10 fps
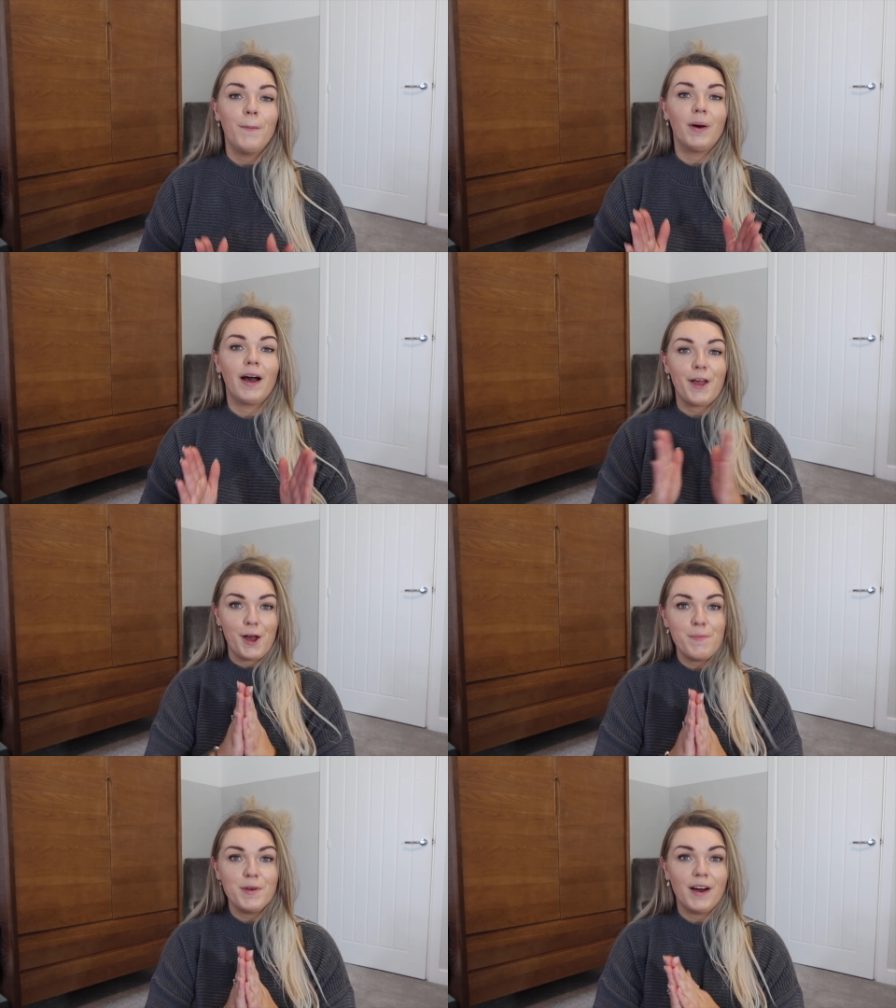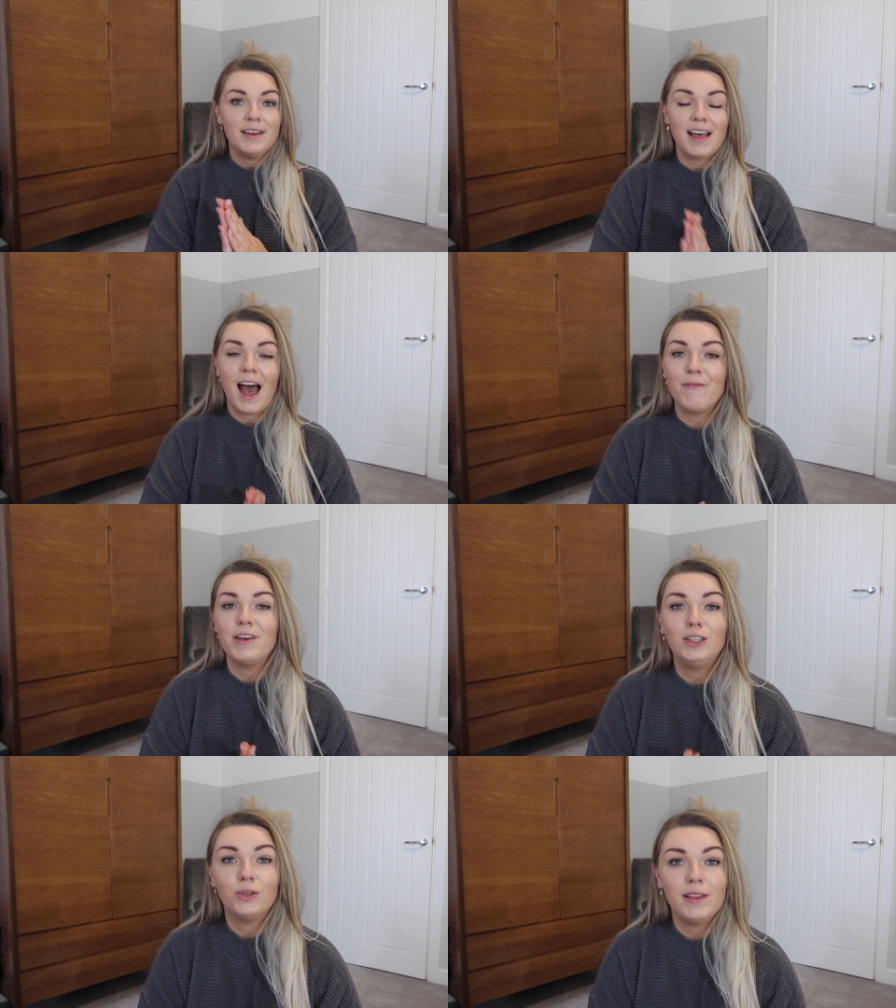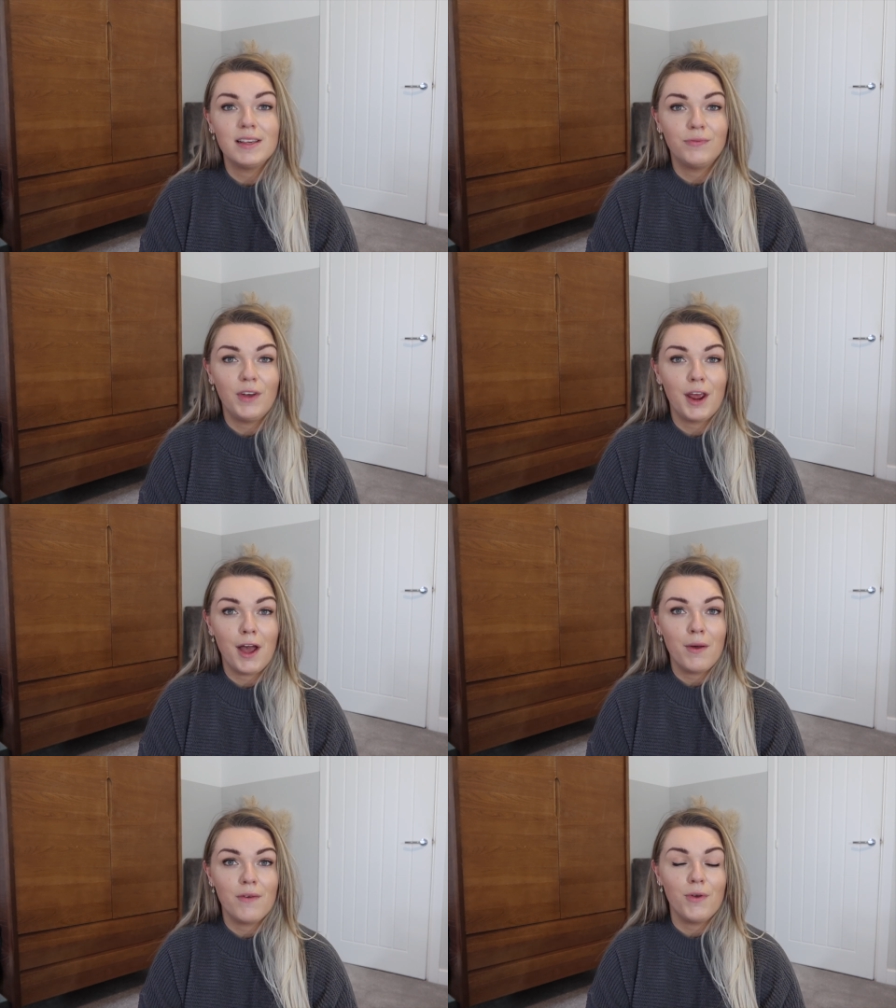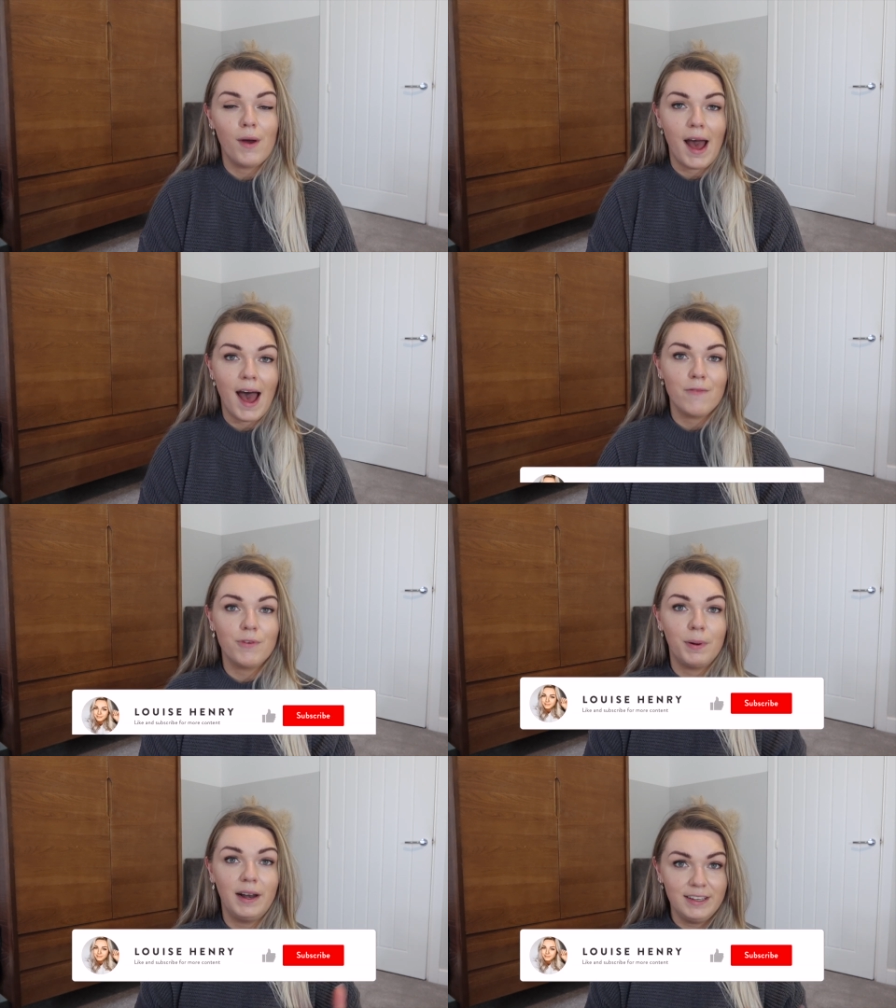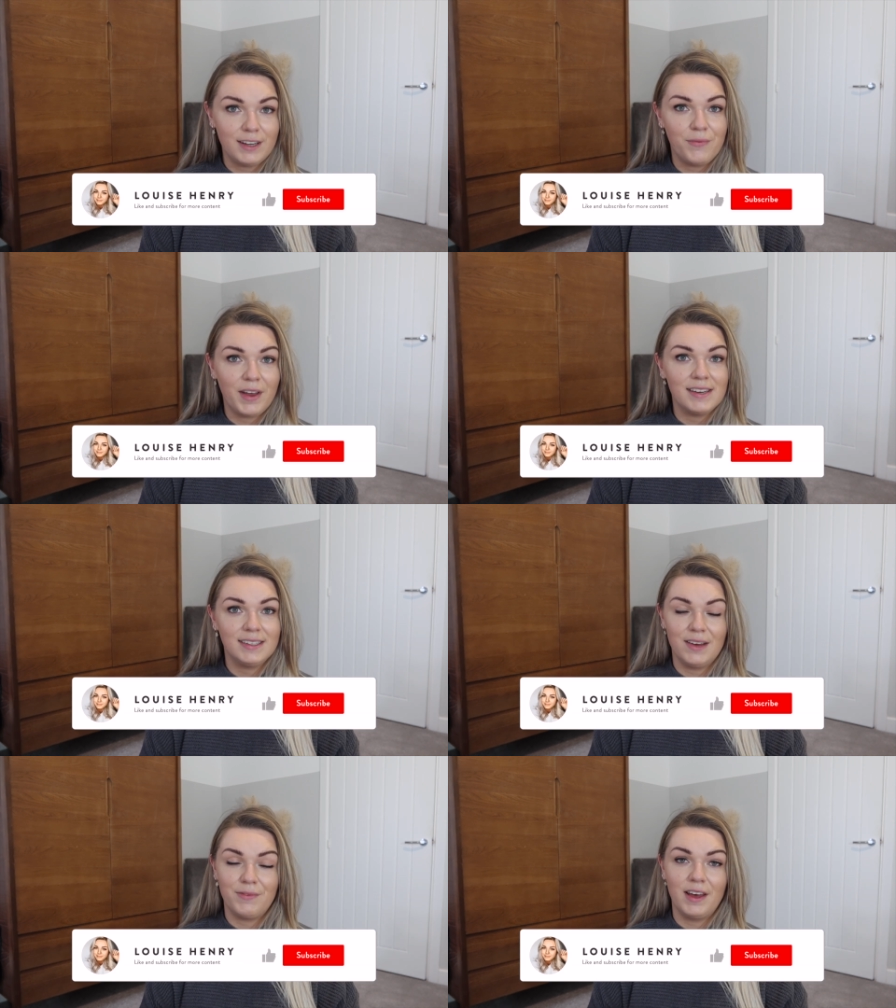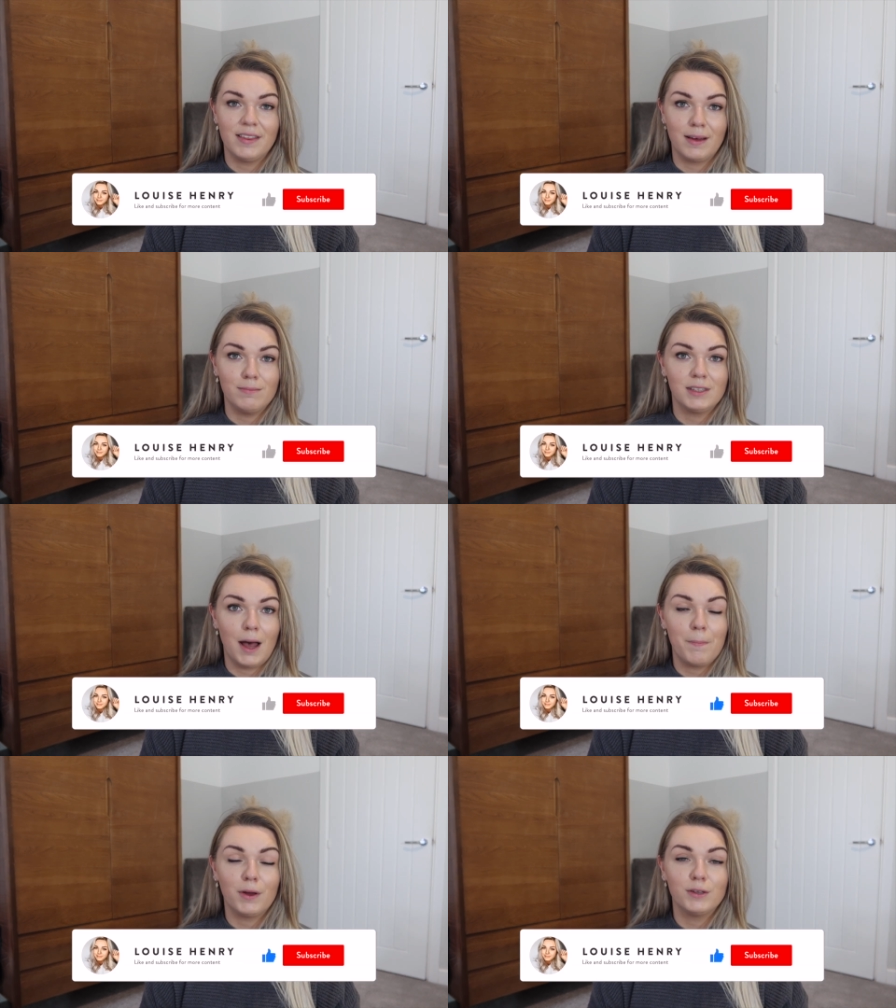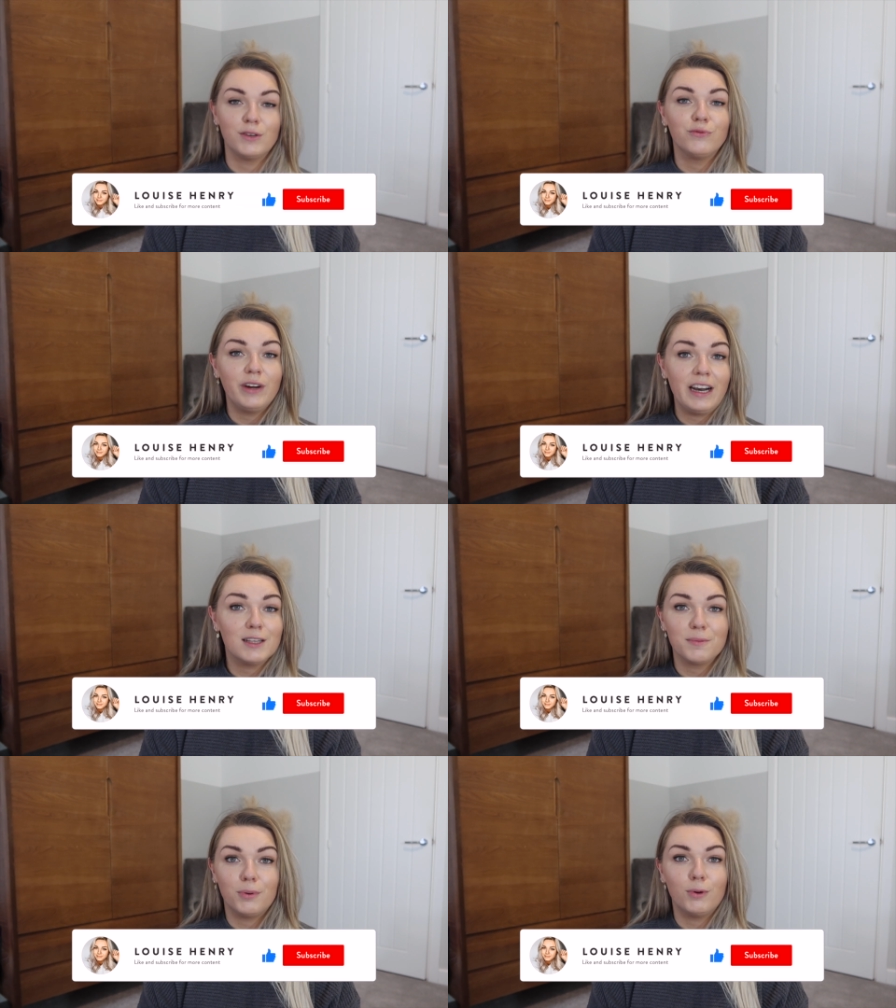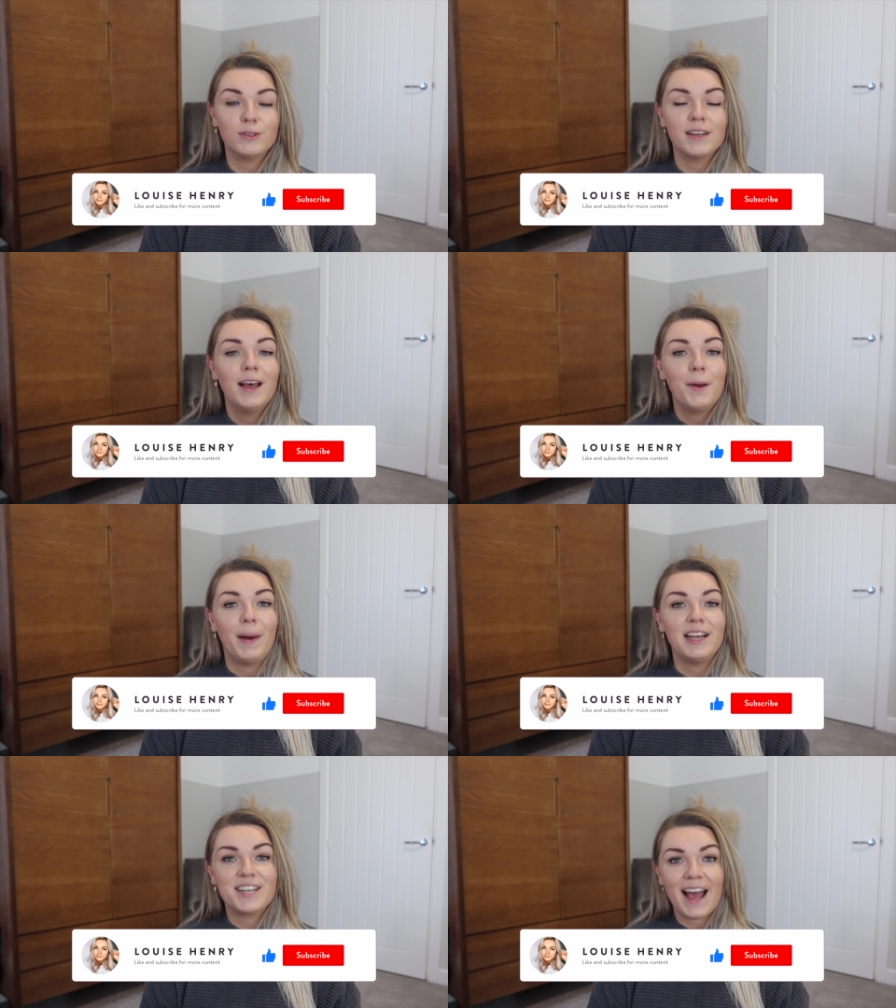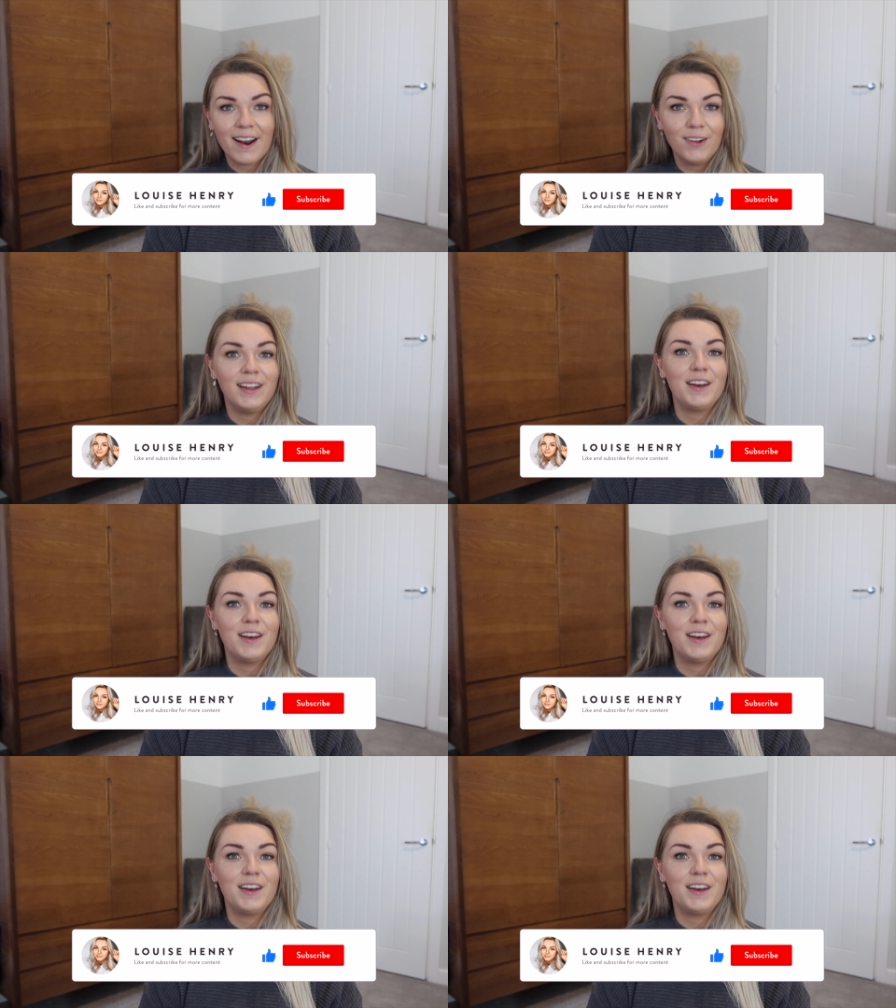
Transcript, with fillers: But I hope you guys have enjoyed this video. If you have, please don't forget to give it a thumbs up because it really supports my channel.